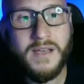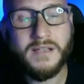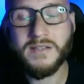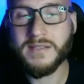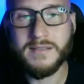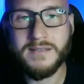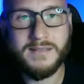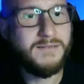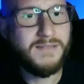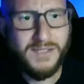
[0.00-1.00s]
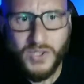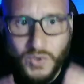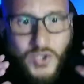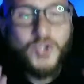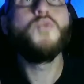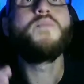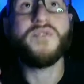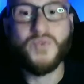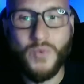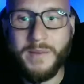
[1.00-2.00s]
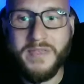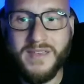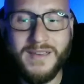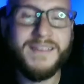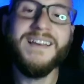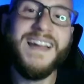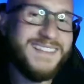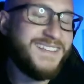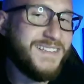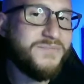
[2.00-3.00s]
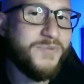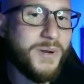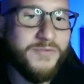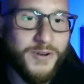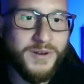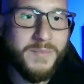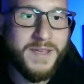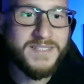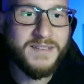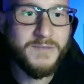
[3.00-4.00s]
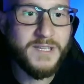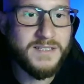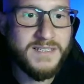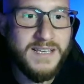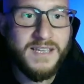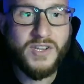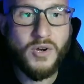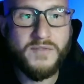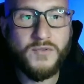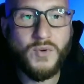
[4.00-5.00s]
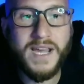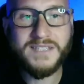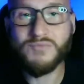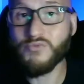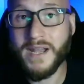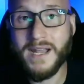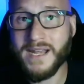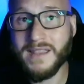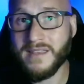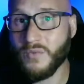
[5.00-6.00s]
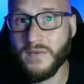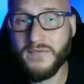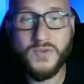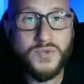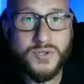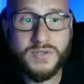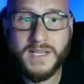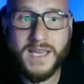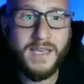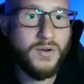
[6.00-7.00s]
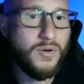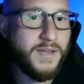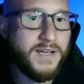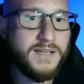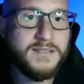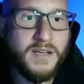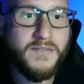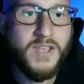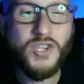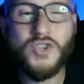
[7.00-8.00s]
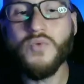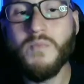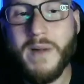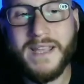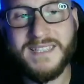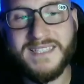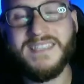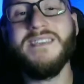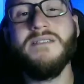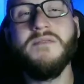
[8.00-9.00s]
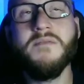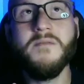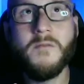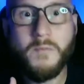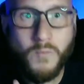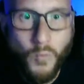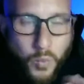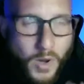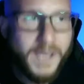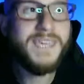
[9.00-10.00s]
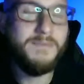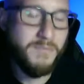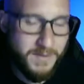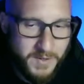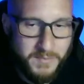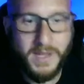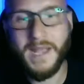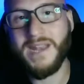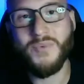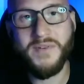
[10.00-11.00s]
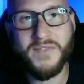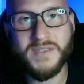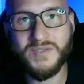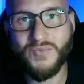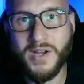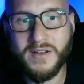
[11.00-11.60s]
To Super Swamp Thing, I think that's pretty freaking amazing, because if you guys read anything with Future State and all that kind of stuff, you might see what he might be planning with this run and